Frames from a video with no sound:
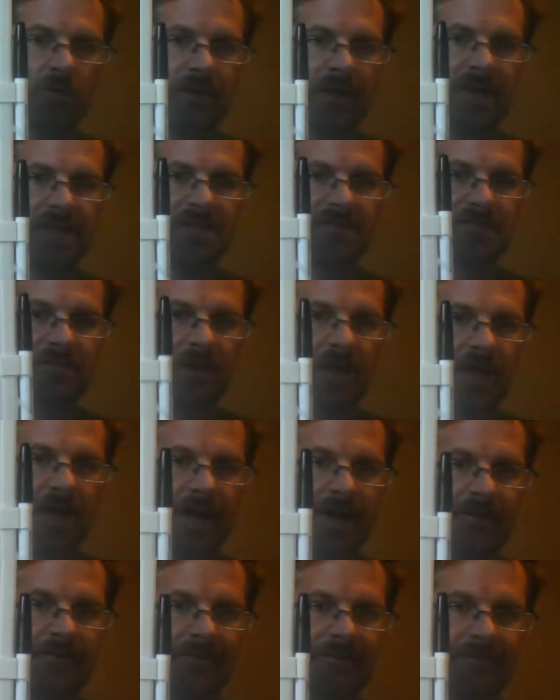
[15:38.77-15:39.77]
that's
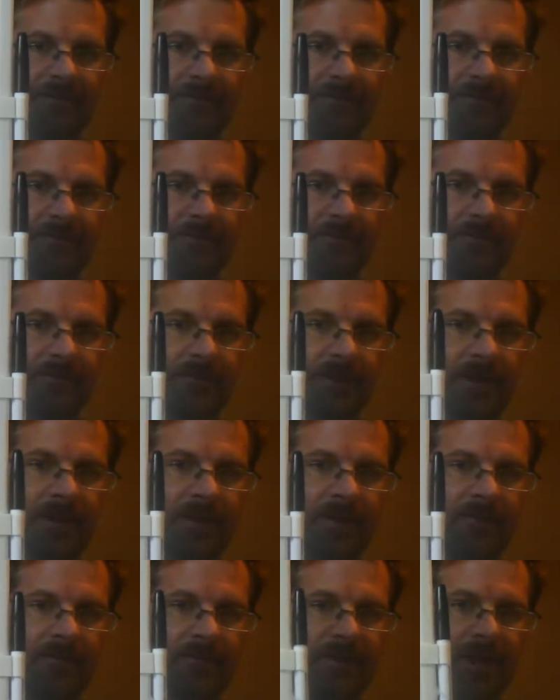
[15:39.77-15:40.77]
5,
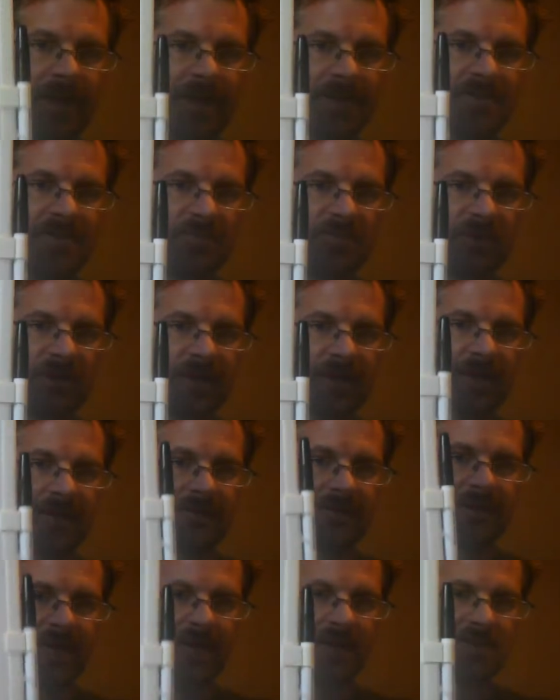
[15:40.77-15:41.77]
right? That is your
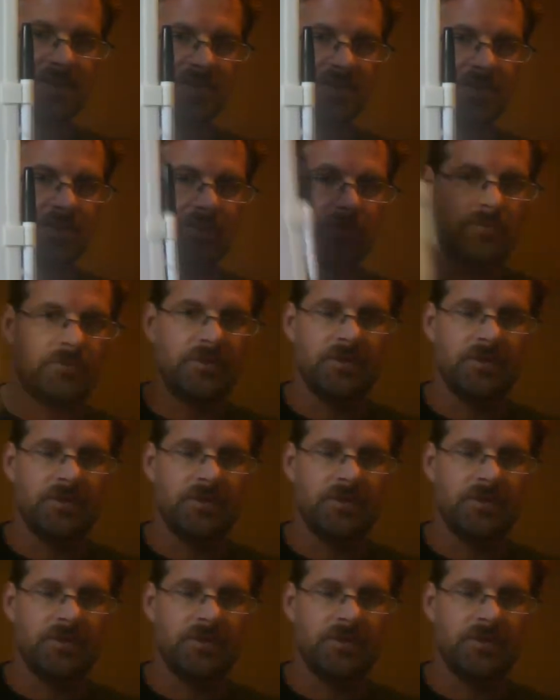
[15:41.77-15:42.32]
planet. That is you.